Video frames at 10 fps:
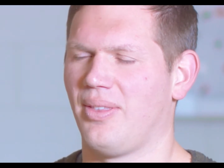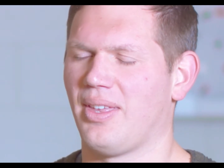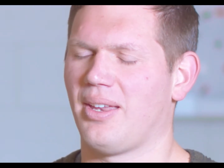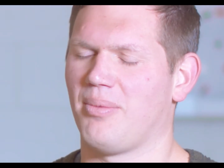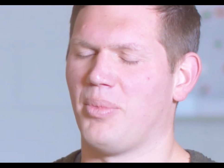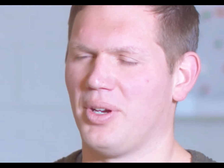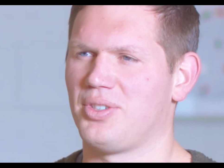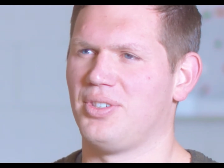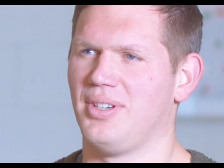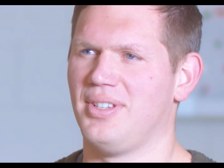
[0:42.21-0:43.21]
that
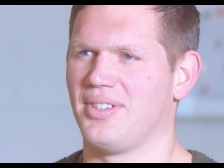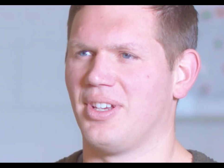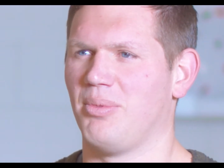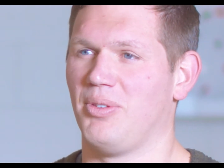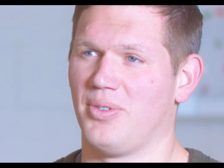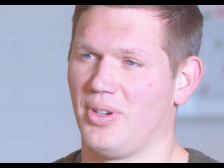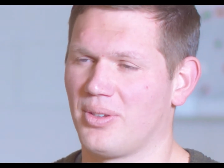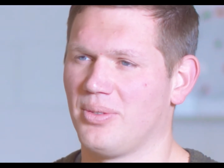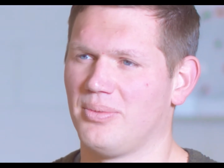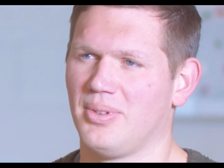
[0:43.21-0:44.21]
motion is going to be
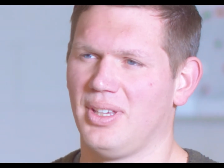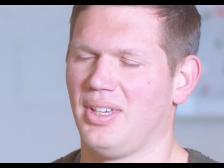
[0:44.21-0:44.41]
vertical.